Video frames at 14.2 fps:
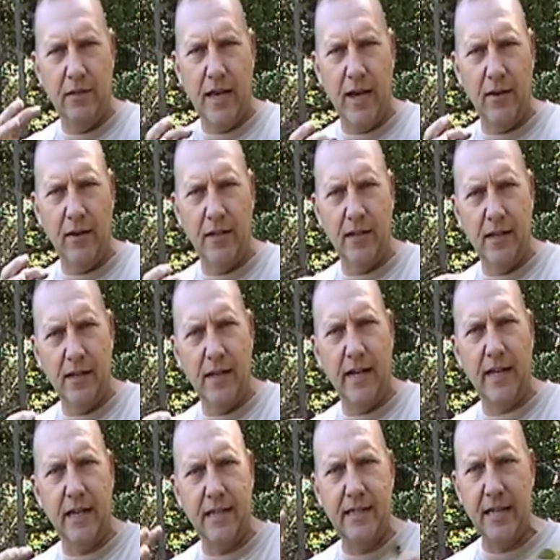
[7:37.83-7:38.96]
down in a,
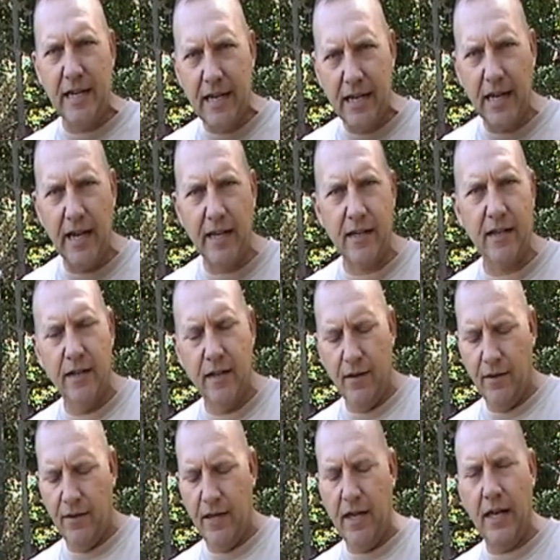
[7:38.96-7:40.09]
like a tea-like
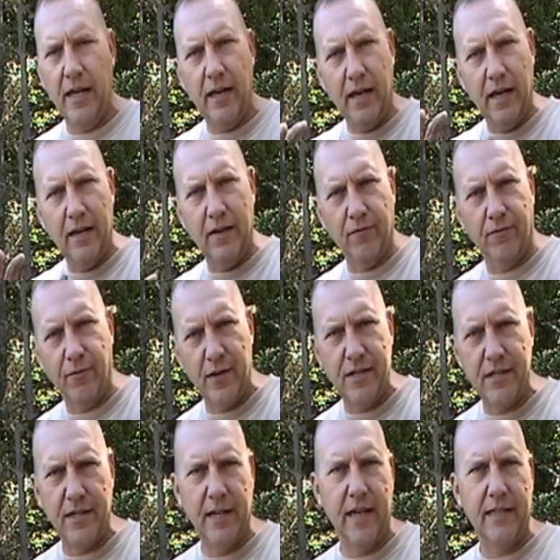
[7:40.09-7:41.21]
thing and then
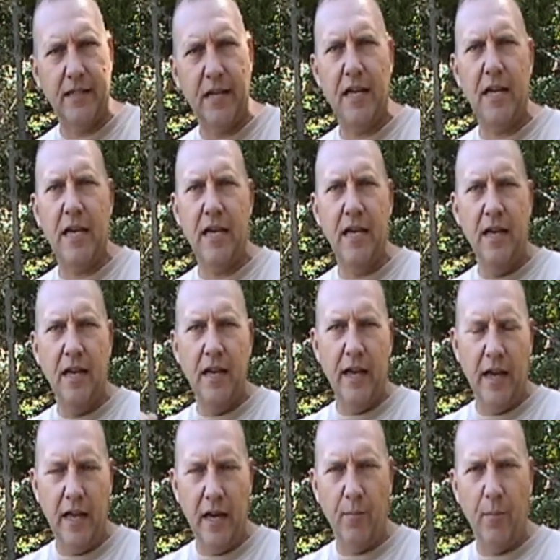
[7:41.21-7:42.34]
freezing that tea
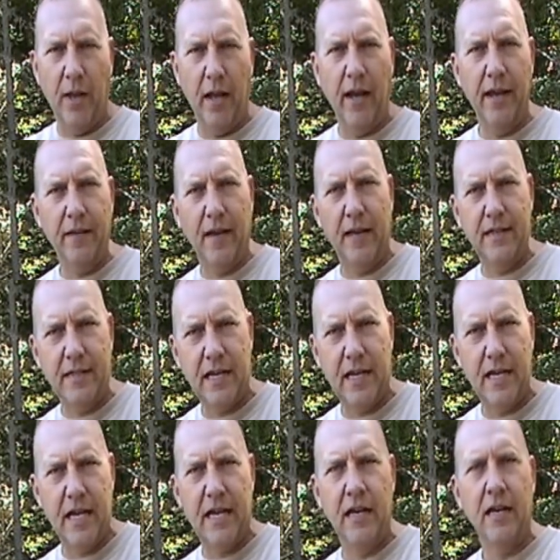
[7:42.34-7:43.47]
and applying that
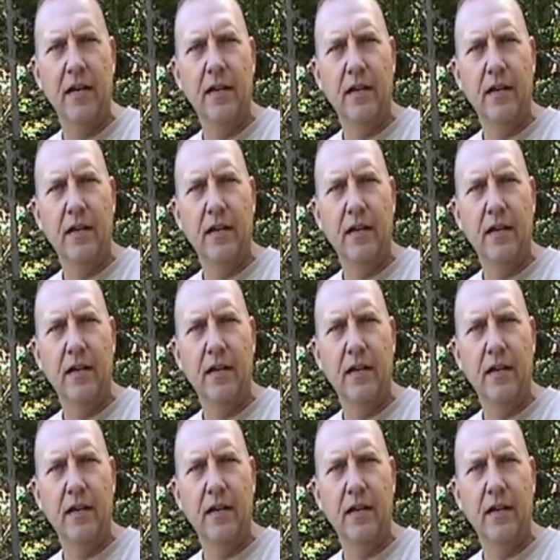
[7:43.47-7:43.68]
tea